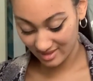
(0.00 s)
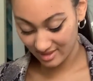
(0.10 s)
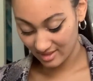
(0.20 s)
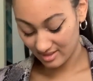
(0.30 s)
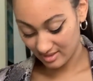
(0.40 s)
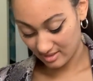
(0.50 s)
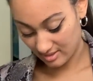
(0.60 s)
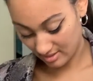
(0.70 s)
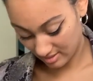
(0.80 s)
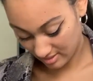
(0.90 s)

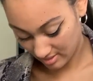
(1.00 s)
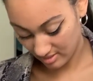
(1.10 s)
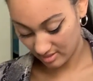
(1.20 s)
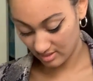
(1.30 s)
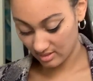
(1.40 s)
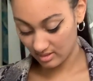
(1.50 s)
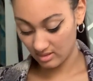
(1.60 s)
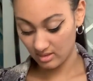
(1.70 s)
No one is speaking in this clip.